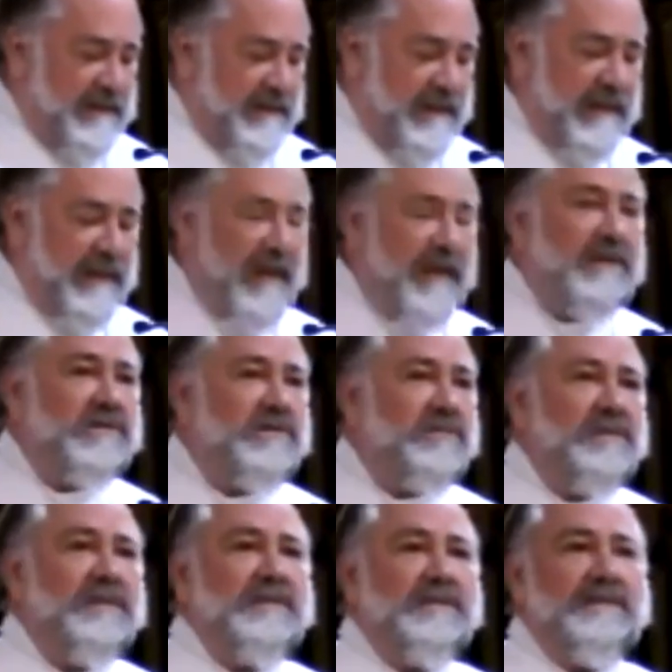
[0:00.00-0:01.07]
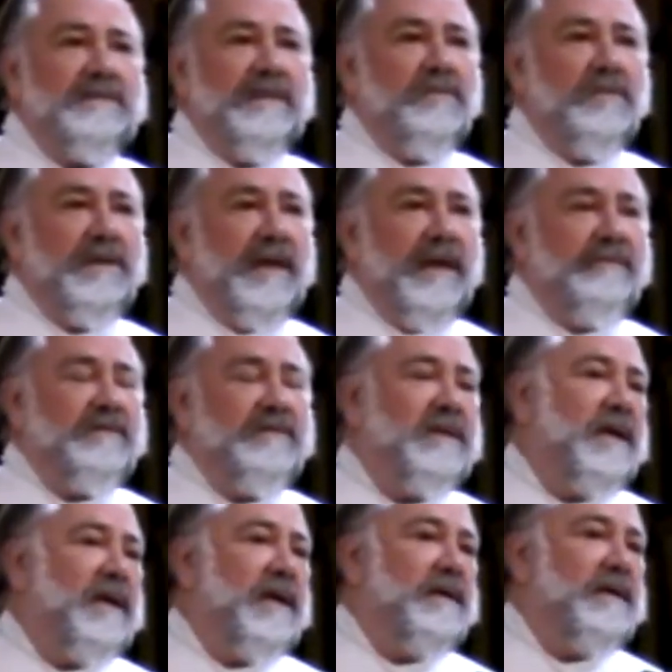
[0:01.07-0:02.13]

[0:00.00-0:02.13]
the luxuries that we have today.